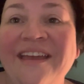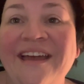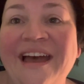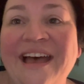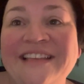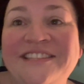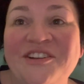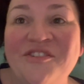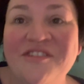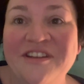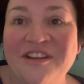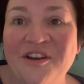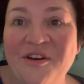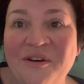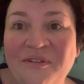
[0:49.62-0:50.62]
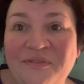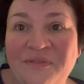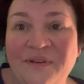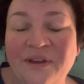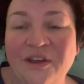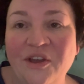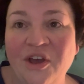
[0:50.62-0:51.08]
I started off
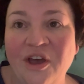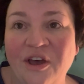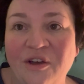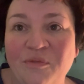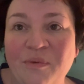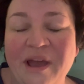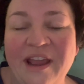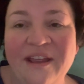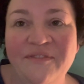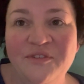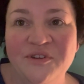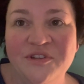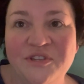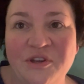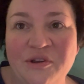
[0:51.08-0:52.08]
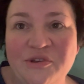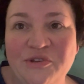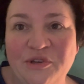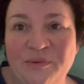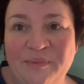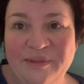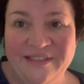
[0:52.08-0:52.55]
uh, right after
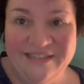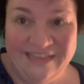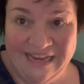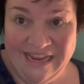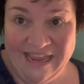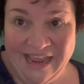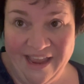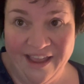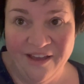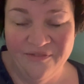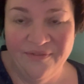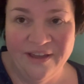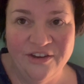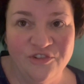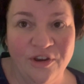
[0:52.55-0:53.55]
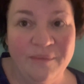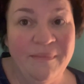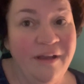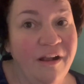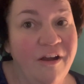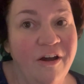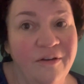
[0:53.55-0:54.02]
surgery with decaf. I drink my
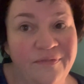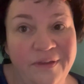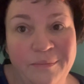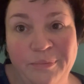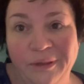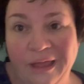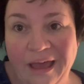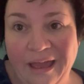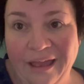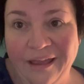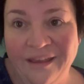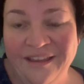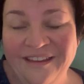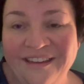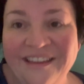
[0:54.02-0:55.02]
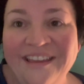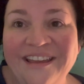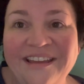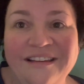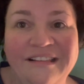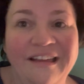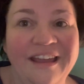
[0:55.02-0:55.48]
coffee black,
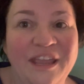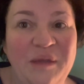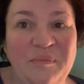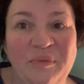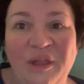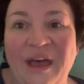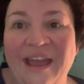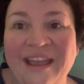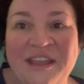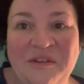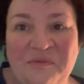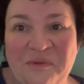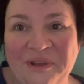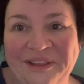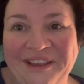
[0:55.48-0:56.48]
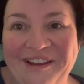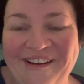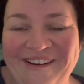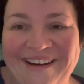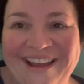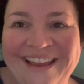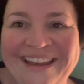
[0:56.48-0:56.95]
like it black and really
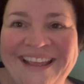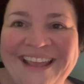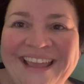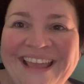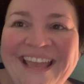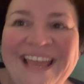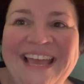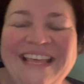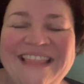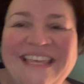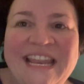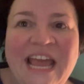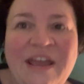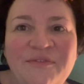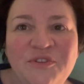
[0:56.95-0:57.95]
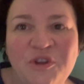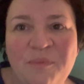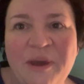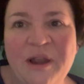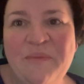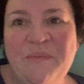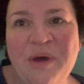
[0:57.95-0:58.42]
hot. Then after
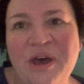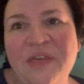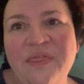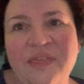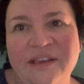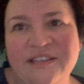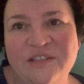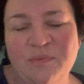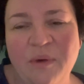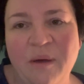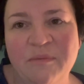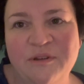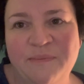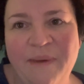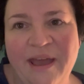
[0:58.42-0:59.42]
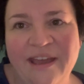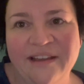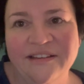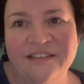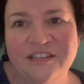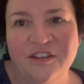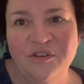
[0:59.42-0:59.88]
about a month, I swapped
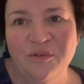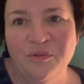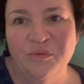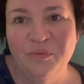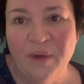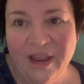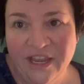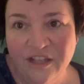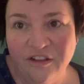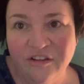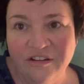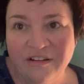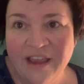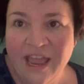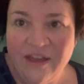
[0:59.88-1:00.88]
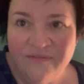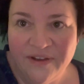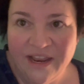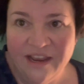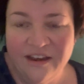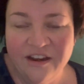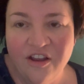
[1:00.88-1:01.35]
back to regular
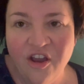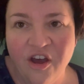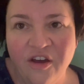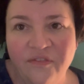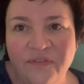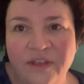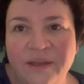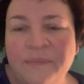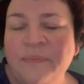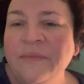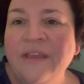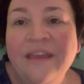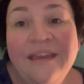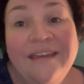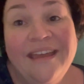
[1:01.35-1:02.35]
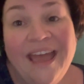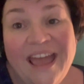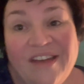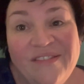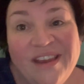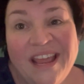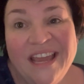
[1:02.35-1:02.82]
caffeinated coffee.
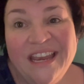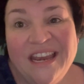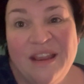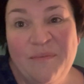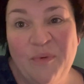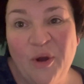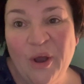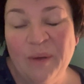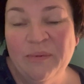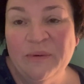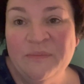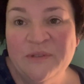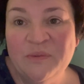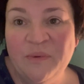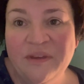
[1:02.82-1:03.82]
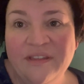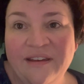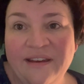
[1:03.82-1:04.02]
Haven't had any problems with it.